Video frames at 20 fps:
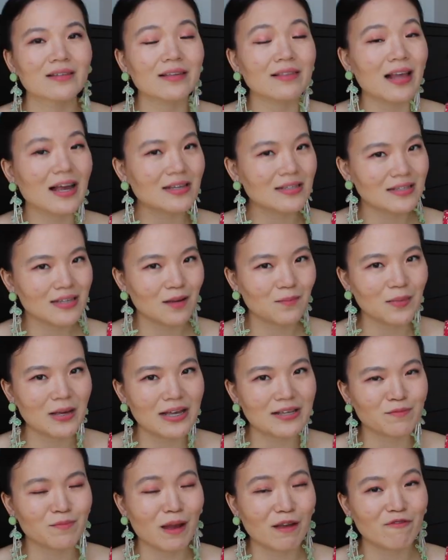The next tip
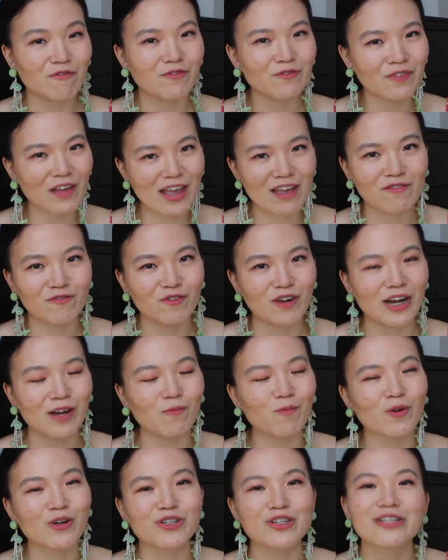is my
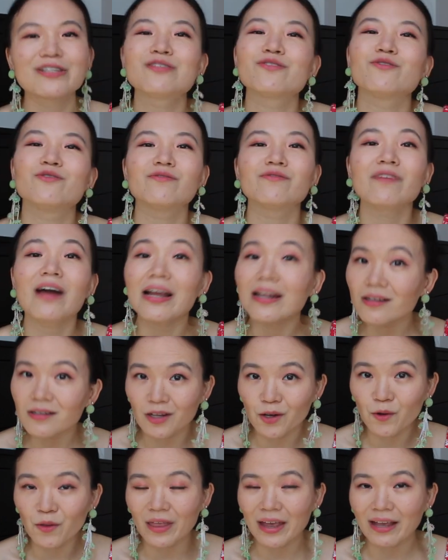favorite, which is to find
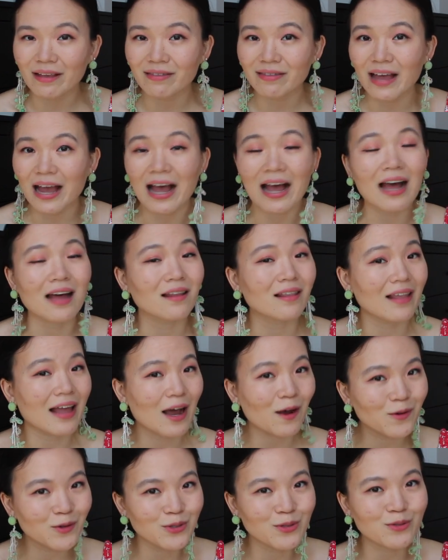clothing that
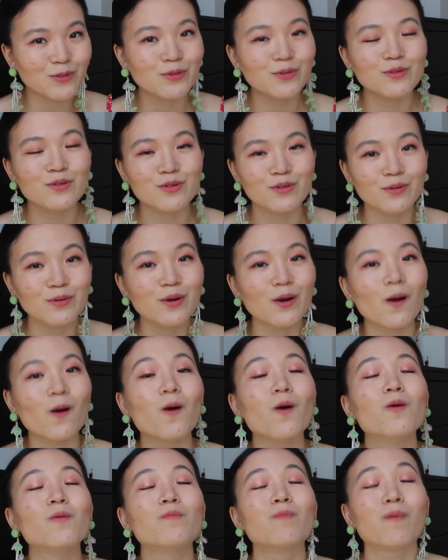allow you to
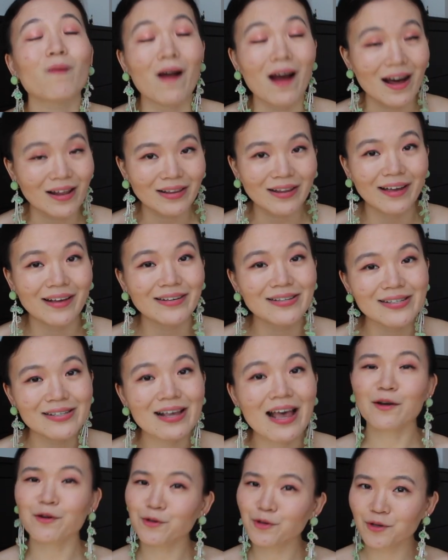go
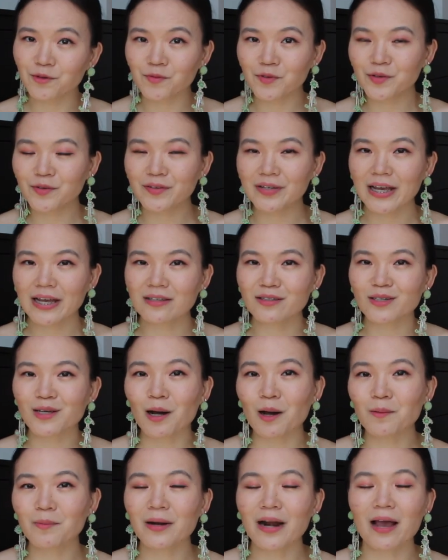braless. I don't know if you can
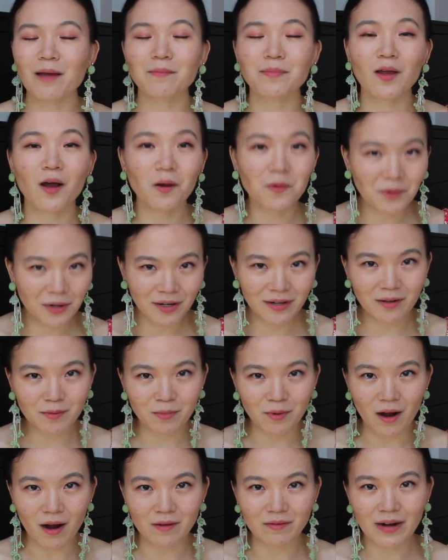tell, but I'm not wearing a
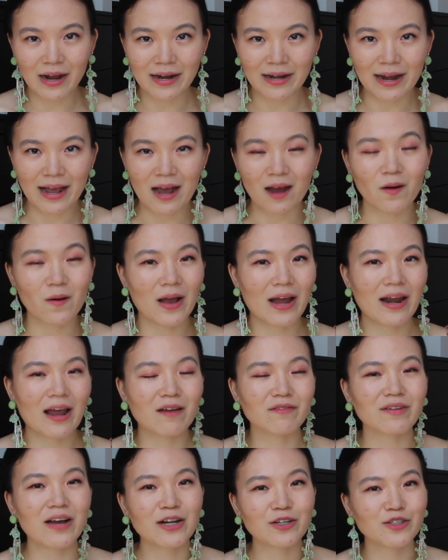bra right now, and
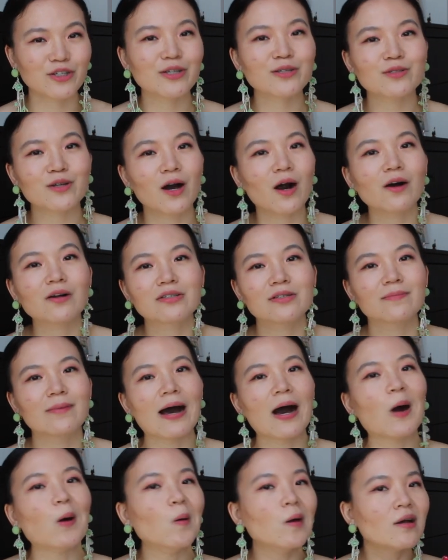I've actually talked
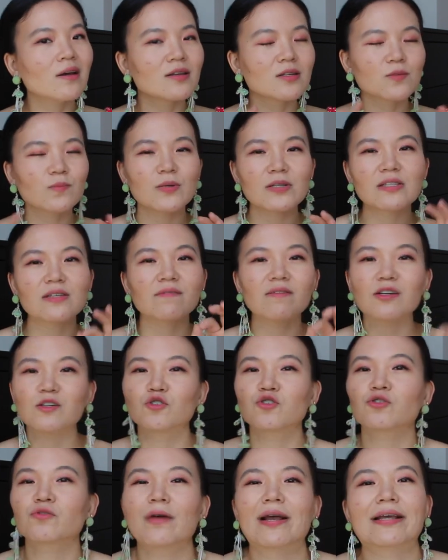about
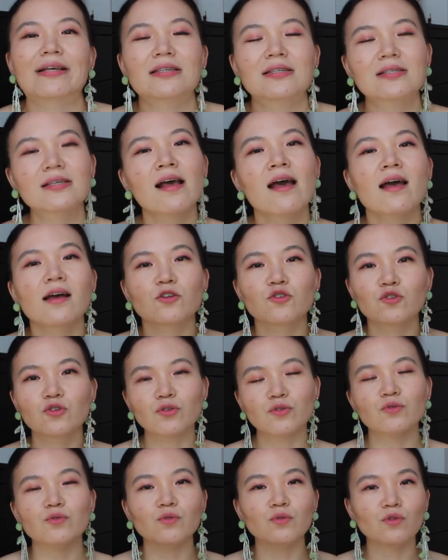specific tricks
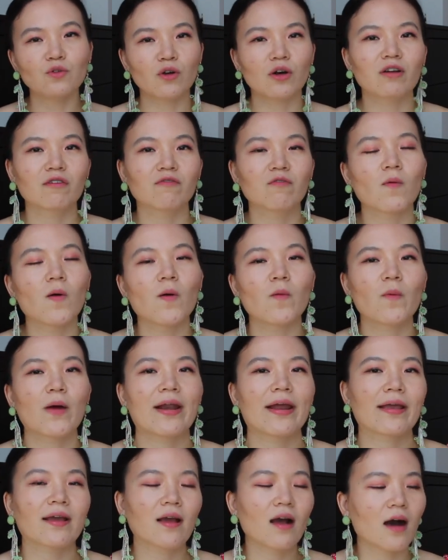to look for
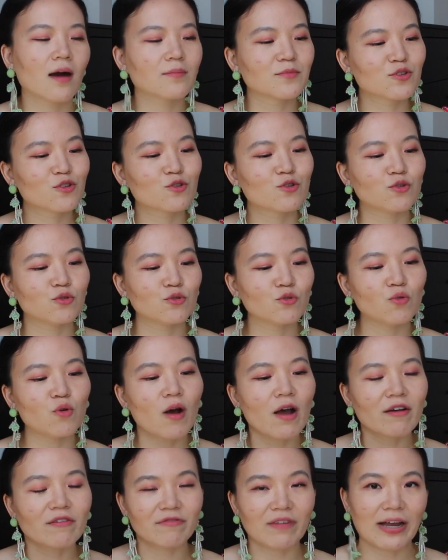when it comes
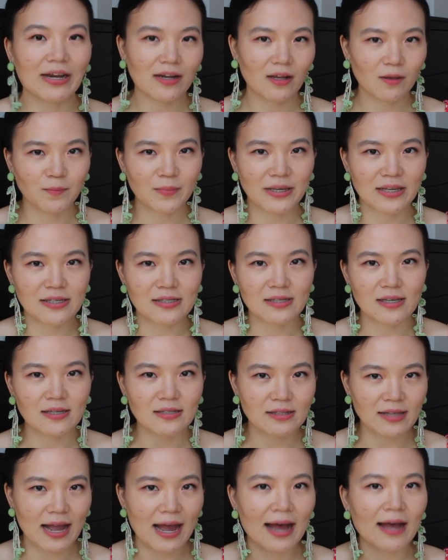to finding
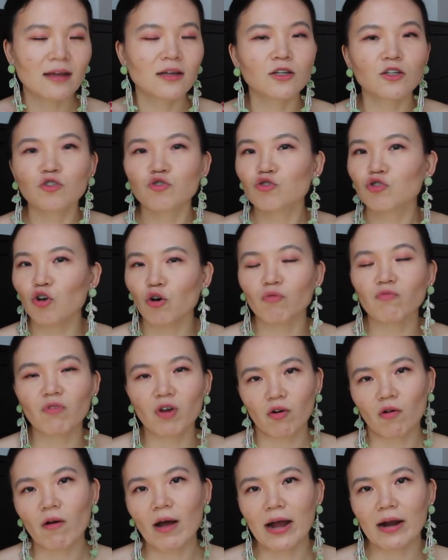pieces that don't
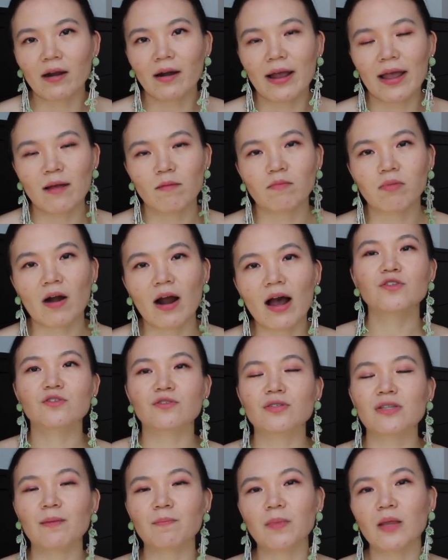require a bra.
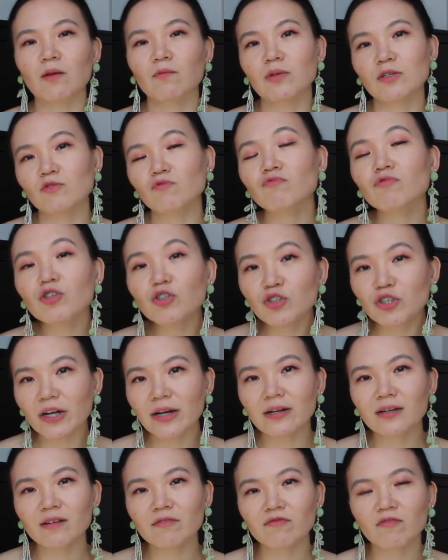So something with
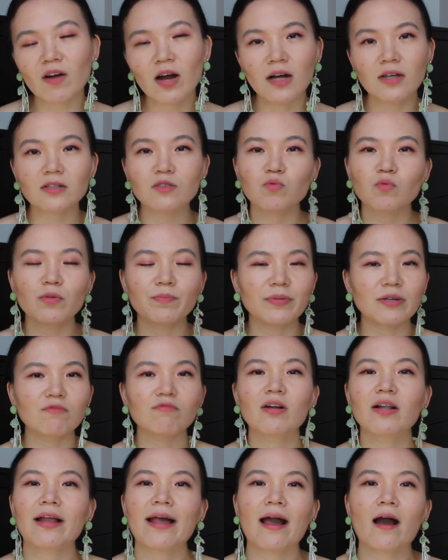ruching in the front will be
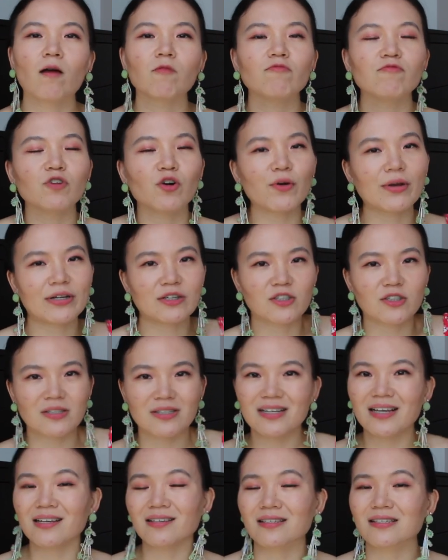really helpful in
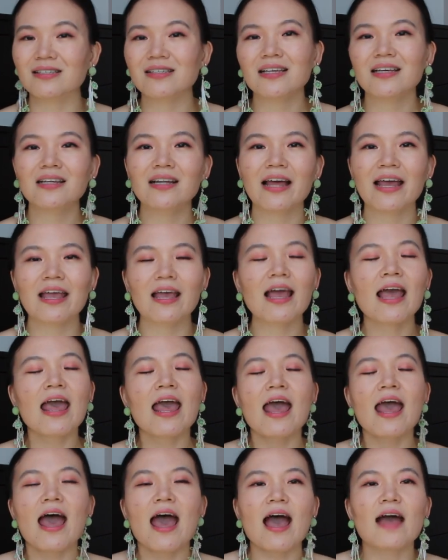just concealing.
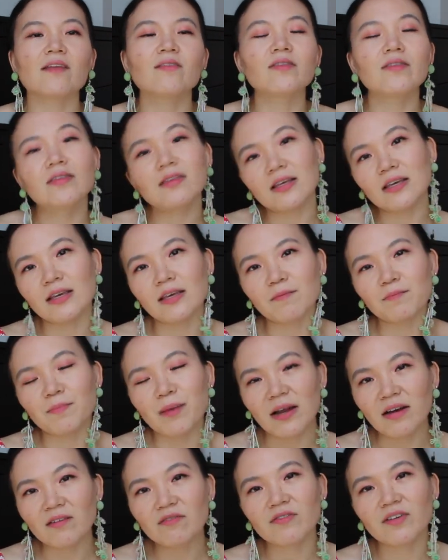And the
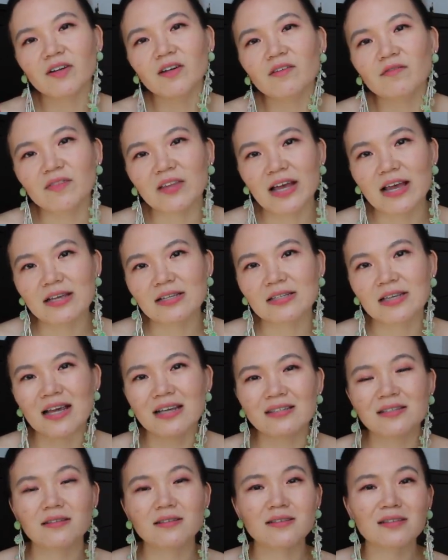benefit of this
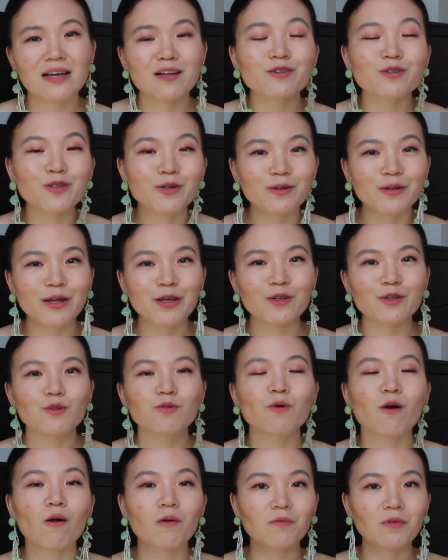is essentially
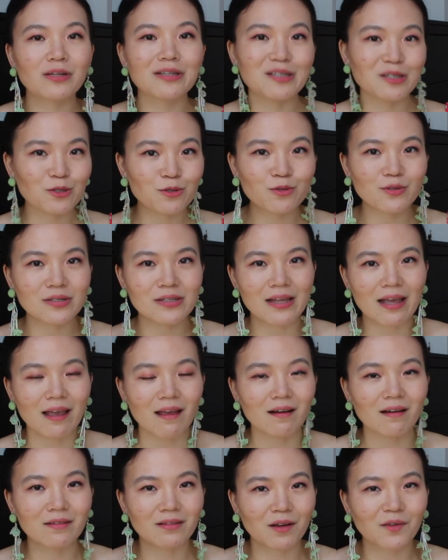you are
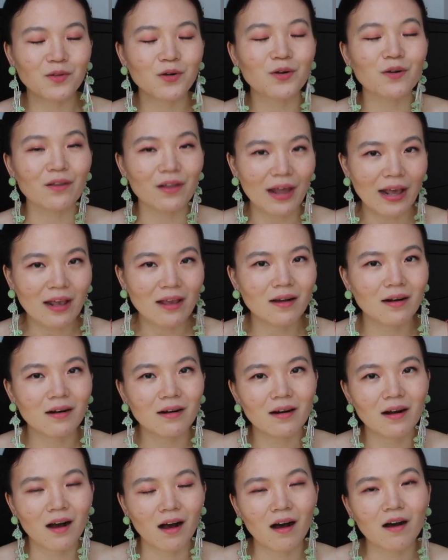reducing another
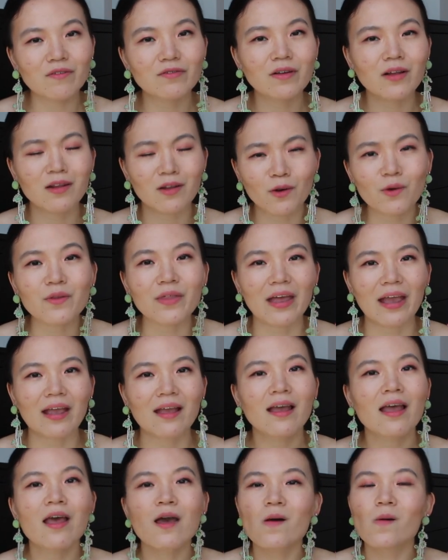layer of
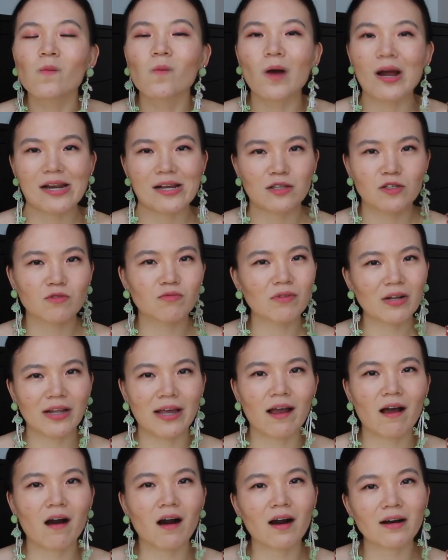clothing when it's
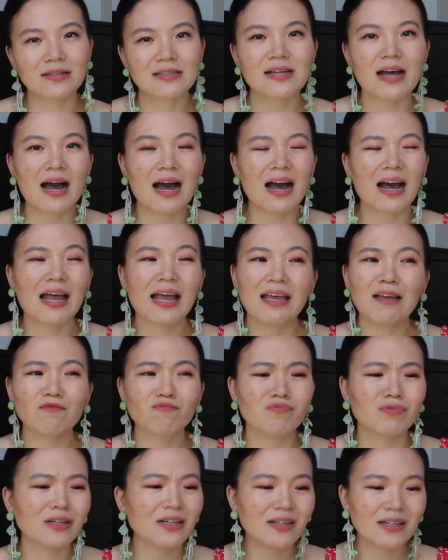really hot.
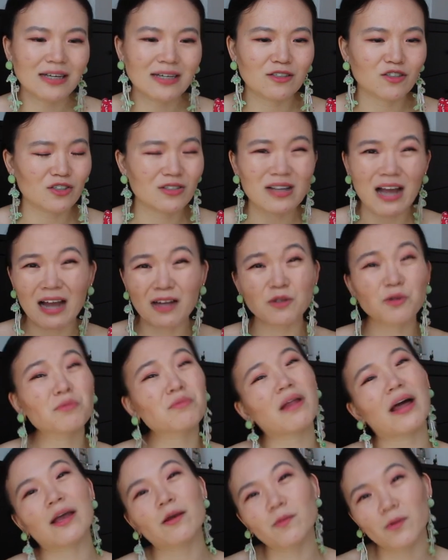I
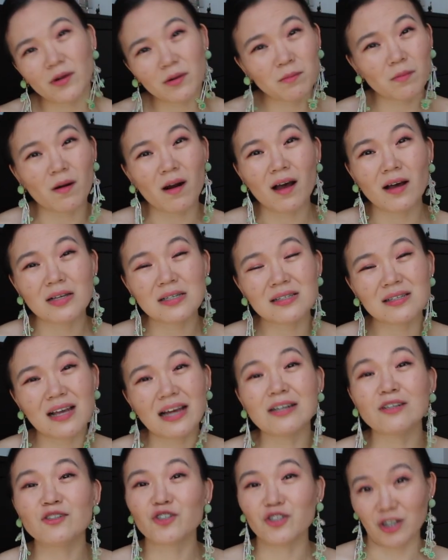don't like wearing bras
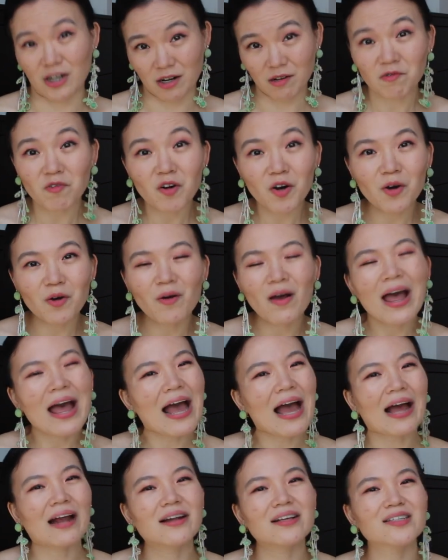in general,
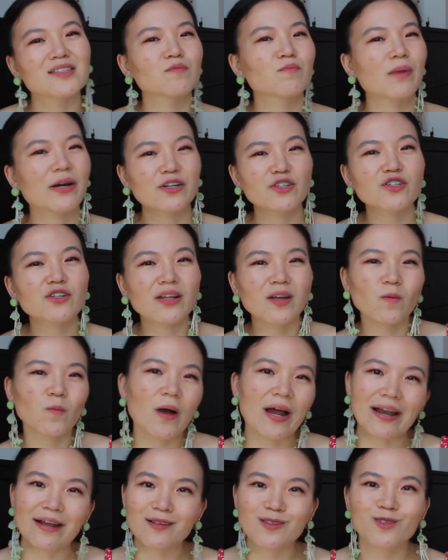and especially
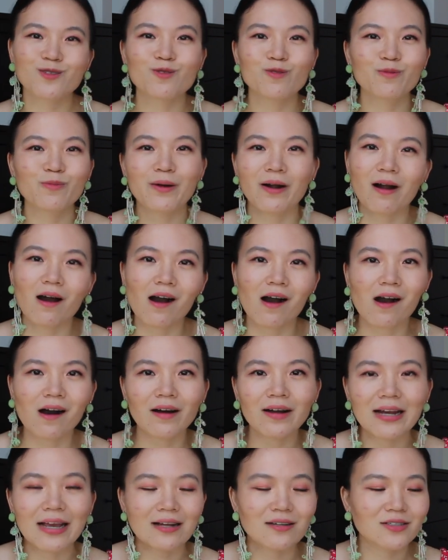when it's super
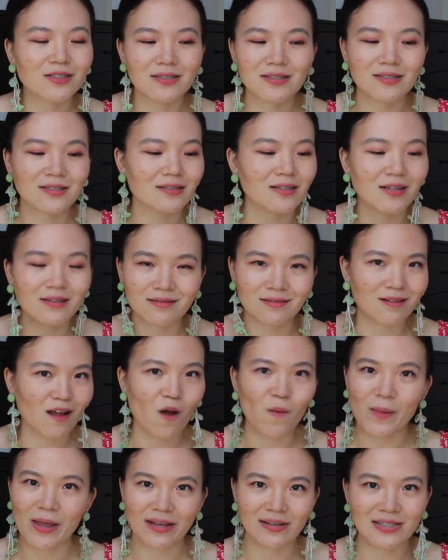hot, it just does
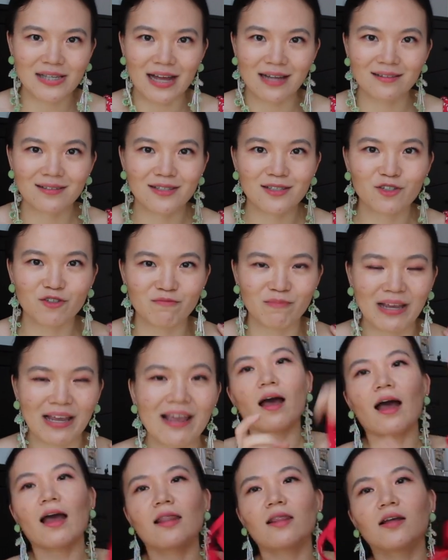not make sense to
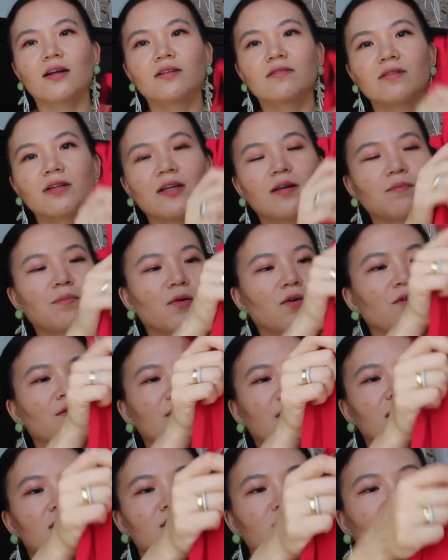me. I literally
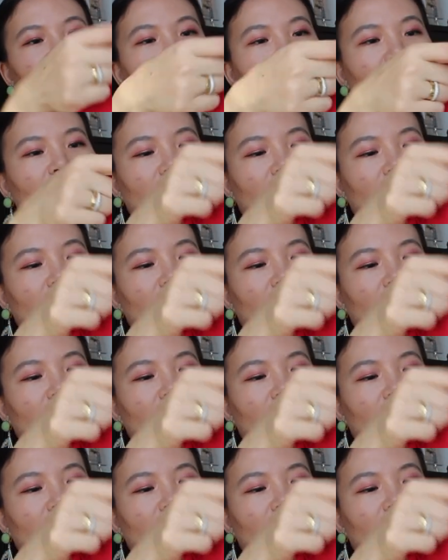pulled this from